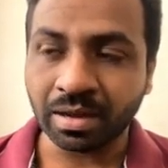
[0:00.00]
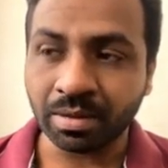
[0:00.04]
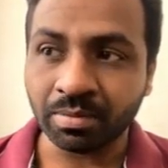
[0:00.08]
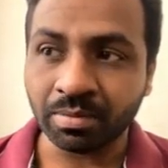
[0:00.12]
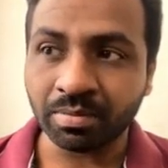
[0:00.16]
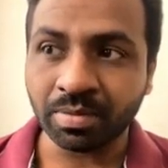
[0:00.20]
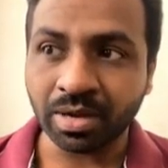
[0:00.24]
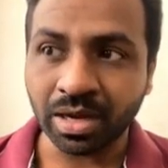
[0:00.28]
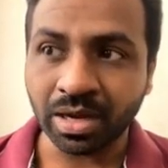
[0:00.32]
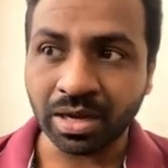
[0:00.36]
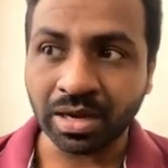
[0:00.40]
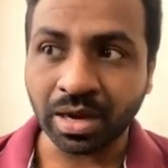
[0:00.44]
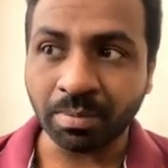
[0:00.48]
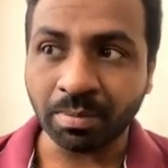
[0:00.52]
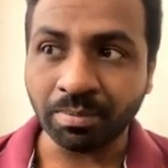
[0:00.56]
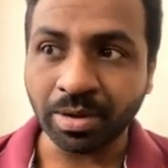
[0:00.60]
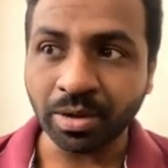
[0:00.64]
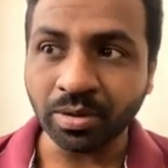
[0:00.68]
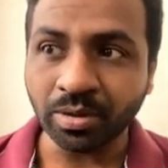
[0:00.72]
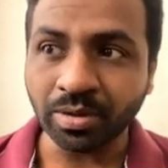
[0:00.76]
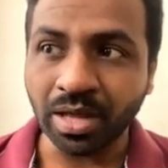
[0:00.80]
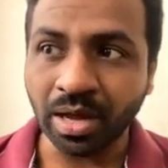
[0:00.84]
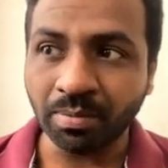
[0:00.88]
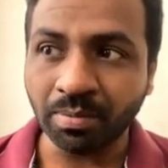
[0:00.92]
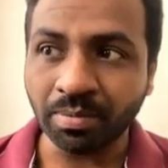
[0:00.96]
compared to
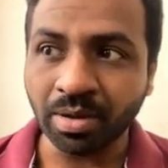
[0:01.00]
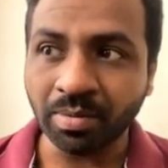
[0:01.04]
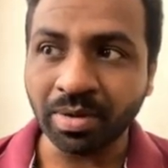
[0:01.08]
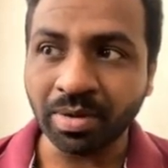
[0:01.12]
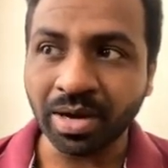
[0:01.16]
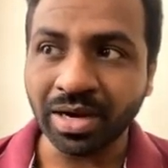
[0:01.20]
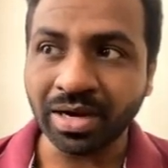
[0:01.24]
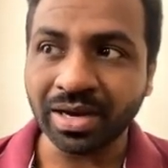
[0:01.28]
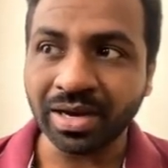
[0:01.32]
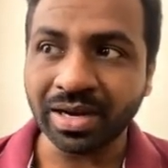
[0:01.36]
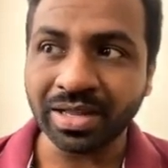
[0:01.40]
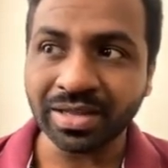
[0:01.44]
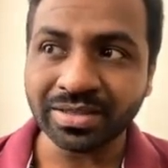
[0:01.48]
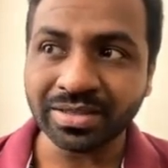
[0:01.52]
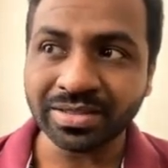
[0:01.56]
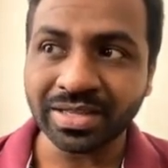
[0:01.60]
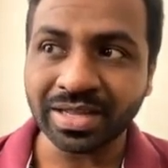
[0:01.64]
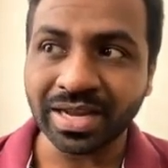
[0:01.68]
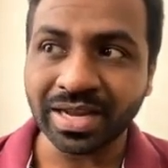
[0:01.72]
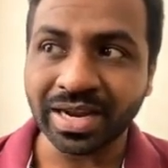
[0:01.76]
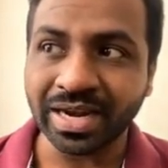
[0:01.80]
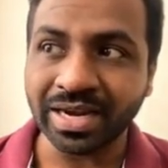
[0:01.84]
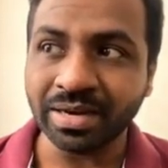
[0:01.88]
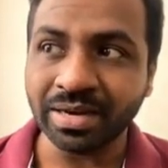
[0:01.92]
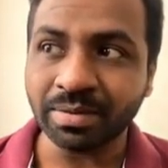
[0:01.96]
the abdomen and the legs,
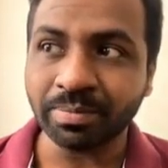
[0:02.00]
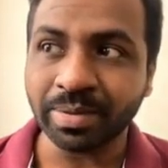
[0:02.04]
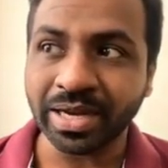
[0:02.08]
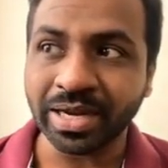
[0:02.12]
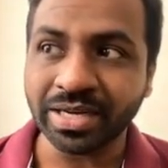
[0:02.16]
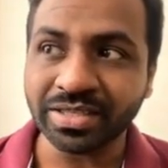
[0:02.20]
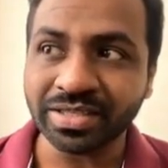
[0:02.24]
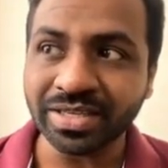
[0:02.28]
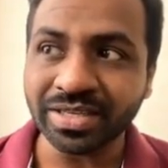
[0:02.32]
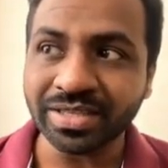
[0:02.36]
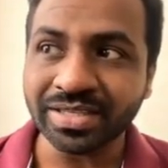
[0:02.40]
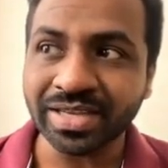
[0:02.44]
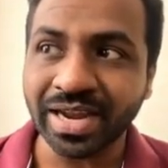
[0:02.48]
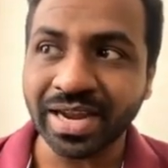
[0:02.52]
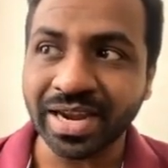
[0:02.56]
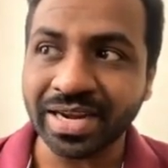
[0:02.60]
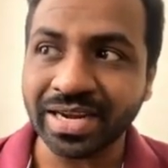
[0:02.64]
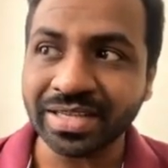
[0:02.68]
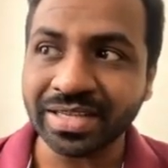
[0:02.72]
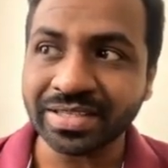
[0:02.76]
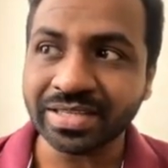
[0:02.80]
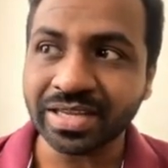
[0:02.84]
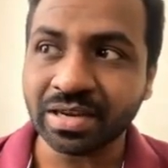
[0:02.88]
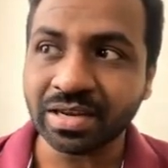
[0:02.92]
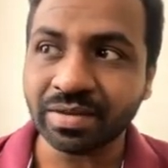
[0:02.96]
the patient's head
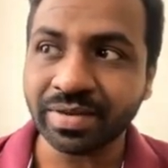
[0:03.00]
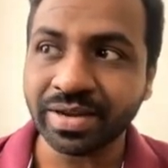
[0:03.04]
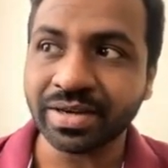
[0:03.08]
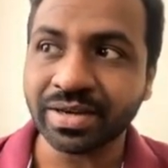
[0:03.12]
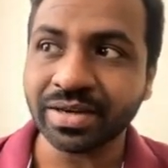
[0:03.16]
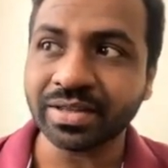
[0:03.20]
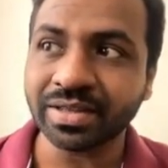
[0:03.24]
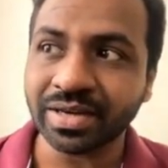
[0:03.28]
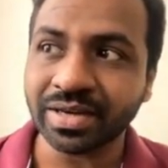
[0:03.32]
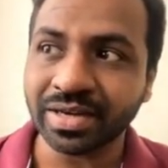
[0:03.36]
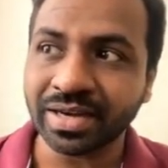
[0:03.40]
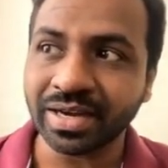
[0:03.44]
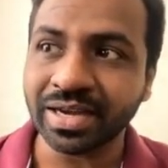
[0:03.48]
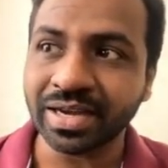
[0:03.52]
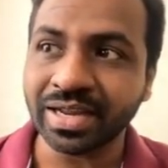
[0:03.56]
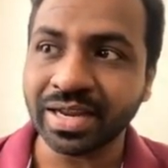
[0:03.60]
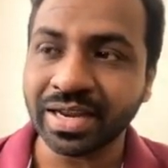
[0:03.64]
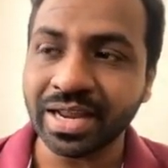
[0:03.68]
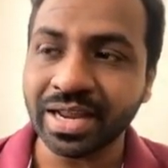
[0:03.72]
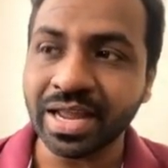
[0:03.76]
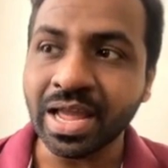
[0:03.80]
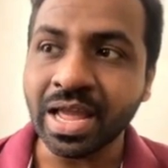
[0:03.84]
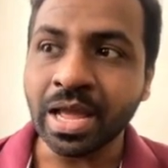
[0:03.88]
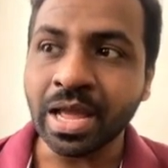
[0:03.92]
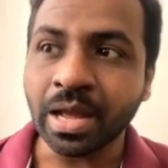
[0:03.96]
is elevated 30 degree,
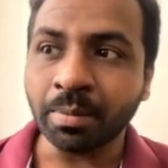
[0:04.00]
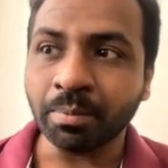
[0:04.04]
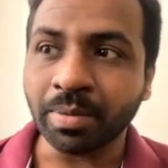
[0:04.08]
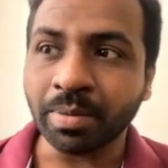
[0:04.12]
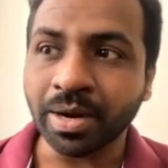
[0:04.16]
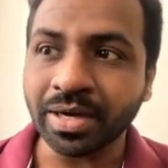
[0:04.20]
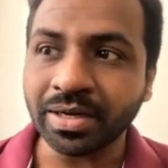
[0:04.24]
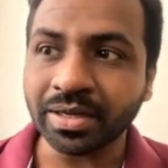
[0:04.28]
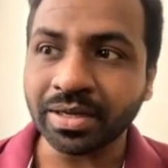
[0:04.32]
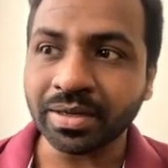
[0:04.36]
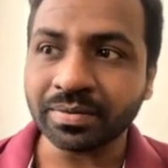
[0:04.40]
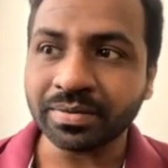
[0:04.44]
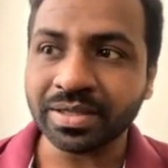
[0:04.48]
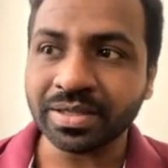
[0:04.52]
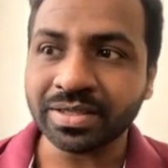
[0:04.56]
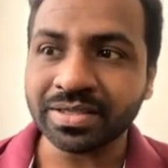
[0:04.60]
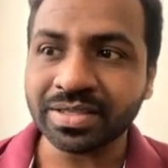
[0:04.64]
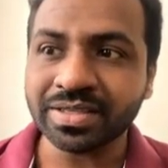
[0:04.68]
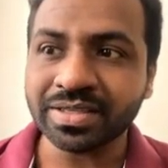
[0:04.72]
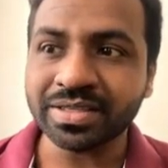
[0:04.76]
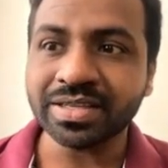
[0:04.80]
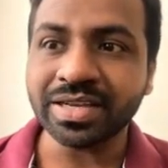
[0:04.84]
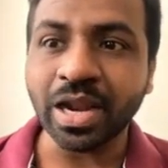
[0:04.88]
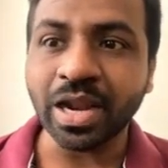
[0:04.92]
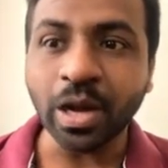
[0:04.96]
but this is
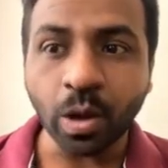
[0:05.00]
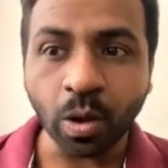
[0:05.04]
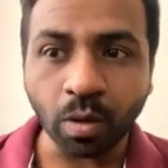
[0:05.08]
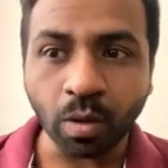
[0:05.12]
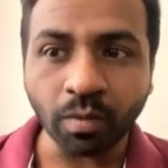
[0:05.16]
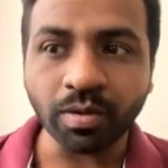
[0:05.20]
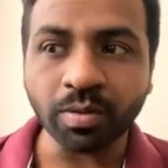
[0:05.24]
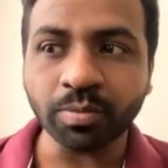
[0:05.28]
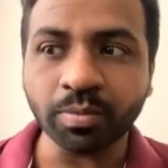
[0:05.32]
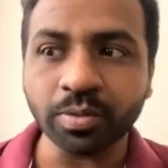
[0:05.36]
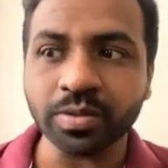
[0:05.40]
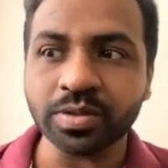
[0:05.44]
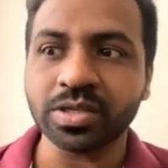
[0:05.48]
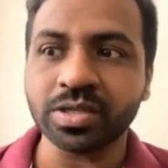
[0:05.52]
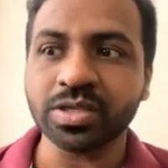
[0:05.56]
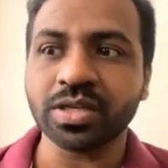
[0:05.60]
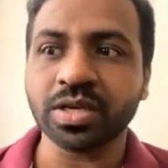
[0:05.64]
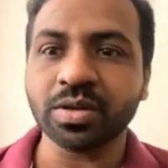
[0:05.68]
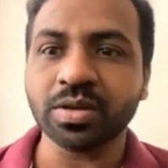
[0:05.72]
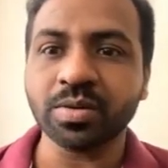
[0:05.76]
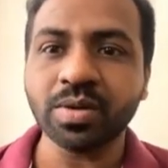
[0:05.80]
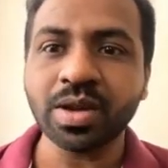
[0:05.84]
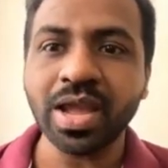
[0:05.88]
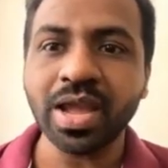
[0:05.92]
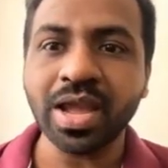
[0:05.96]
in a lower position.
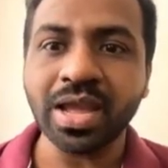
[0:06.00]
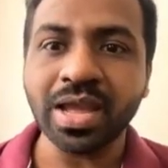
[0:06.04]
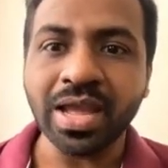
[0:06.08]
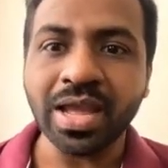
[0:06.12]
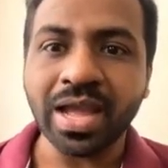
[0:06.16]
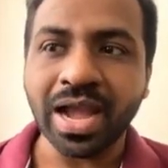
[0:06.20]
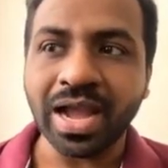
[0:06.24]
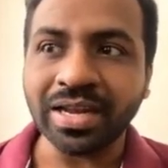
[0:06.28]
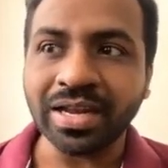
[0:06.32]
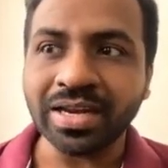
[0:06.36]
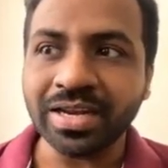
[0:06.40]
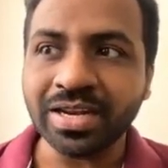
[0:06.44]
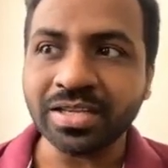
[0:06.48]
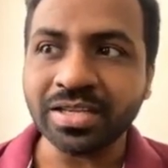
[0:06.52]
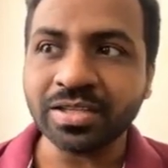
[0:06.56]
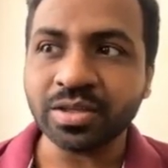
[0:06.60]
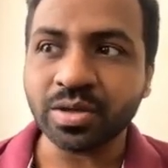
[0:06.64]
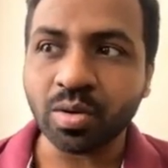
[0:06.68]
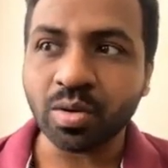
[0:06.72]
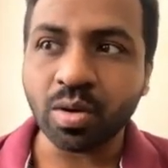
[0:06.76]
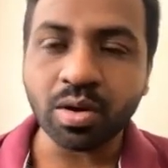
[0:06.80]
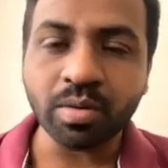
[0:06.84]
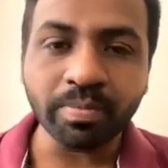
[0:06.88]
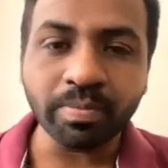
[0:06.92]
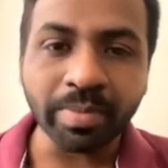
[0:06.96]
Okay, and it is
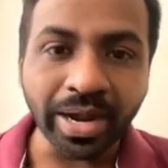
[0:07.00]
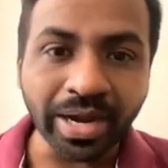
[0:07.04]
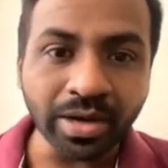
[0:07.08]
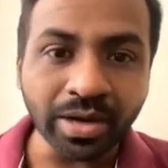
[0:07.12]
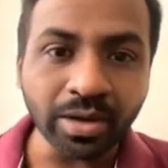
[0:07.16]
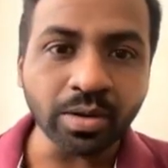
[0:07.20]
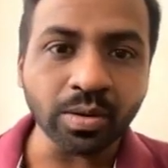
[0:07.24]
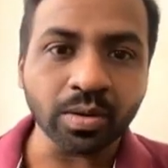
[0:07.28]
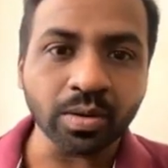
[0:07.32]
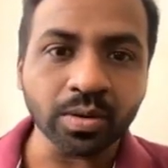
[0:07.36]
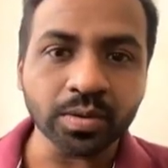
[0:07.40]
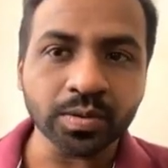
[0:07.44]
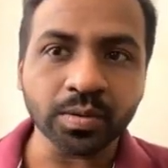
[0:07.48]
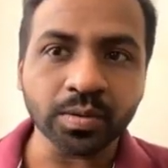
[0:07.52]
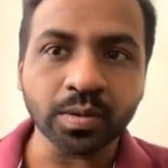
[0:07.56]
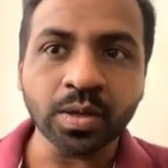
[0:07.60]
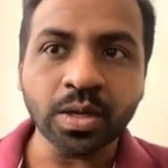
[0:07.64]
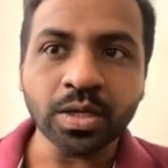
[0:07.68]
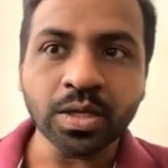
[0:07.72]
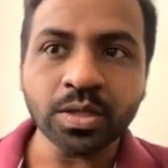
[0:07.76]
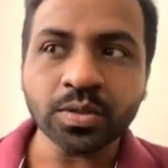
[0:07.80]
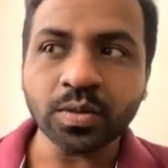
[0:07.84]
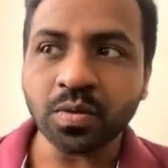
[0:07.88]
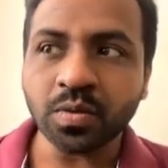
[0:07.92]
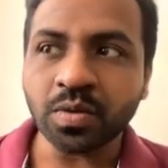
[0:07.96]
not bent also.
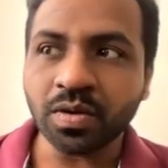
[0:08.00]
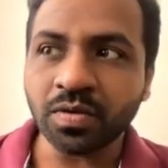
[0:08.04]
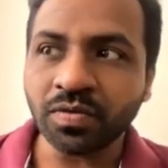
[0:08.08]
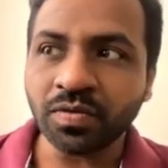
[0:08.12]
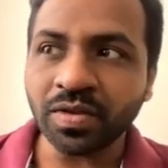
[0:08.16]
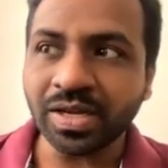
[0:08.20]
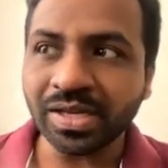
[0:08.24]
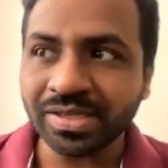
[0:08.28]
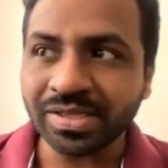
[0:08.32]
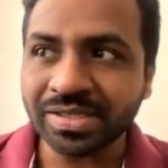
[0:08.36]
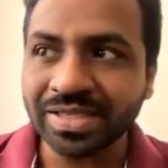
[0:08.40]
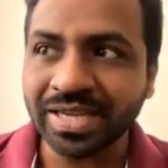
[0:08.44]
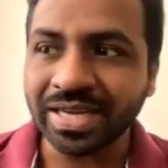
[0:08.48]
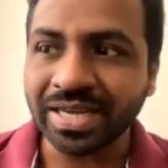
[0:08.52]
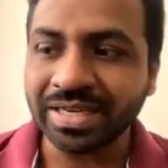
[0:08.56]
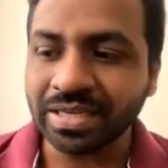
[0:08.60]
So if it is getting